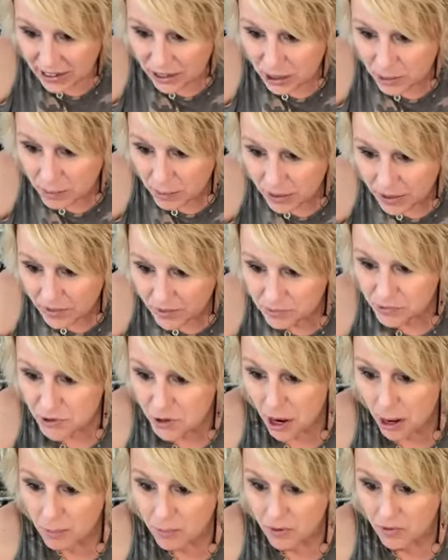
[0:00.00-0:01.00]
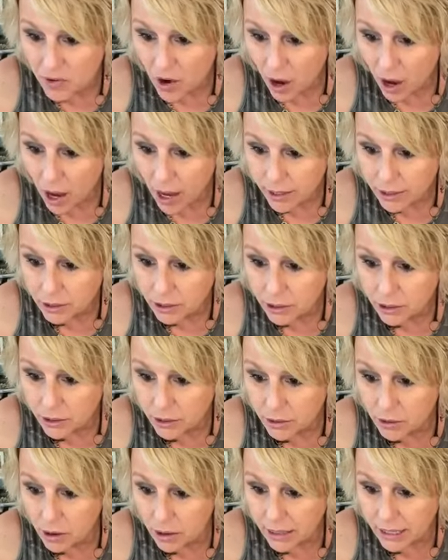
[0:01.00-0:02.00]
you can put a drop of hot
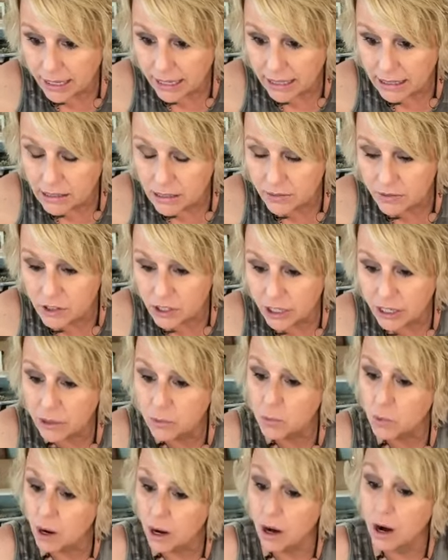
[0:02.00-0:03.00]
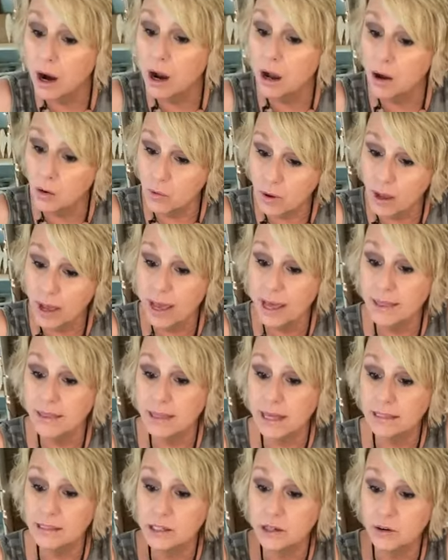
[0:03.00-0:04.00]
glue on ends of chicken wire. Okay,
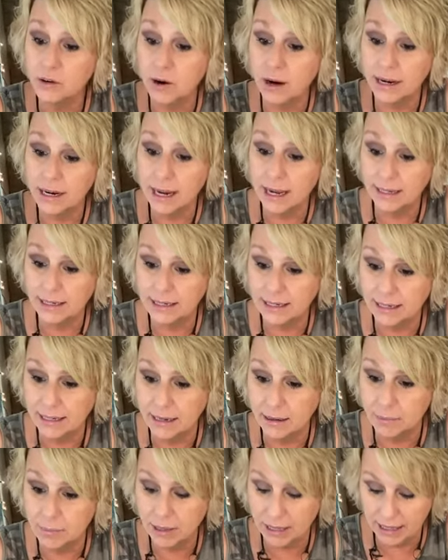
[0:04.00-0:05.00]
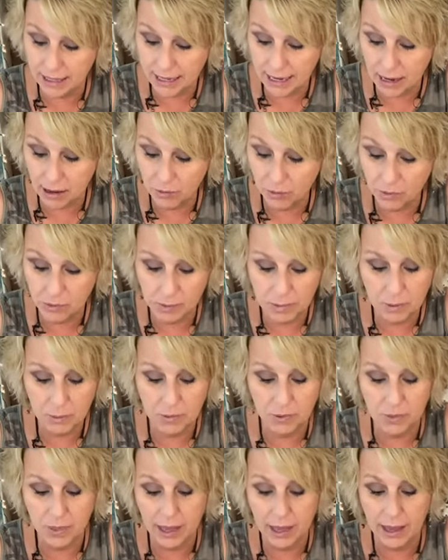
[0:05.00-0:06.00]
that's a great idea, Betty. I'll
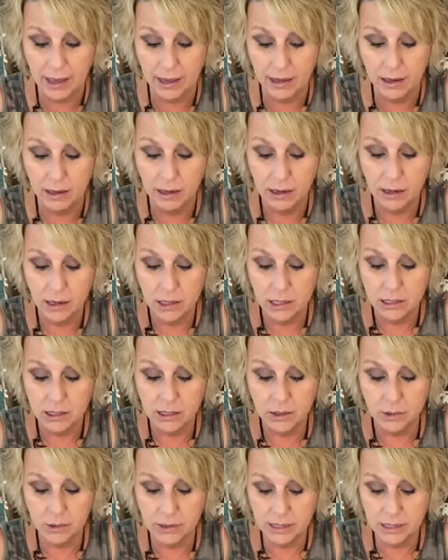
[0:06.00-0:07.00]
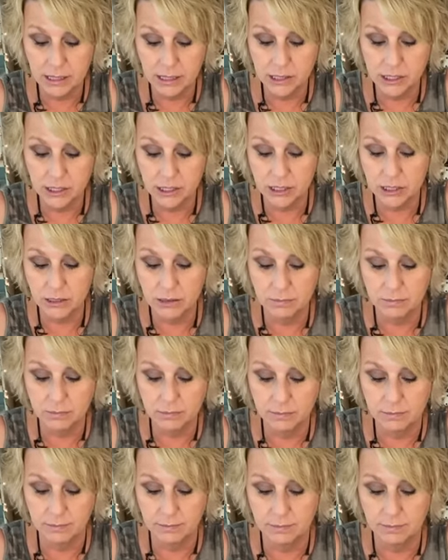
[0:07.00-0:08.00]
remember that. So it doesn't just
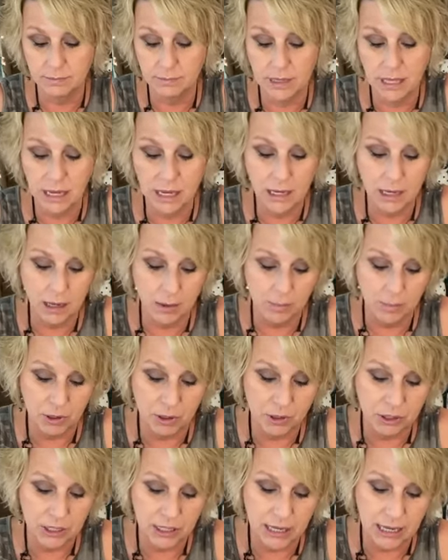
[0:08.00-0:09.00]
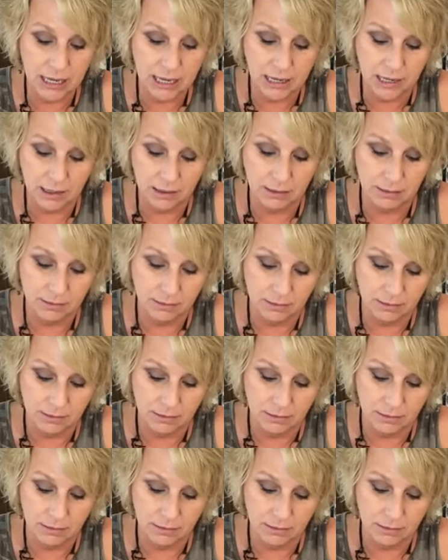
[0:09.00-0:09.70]
eat up your skin.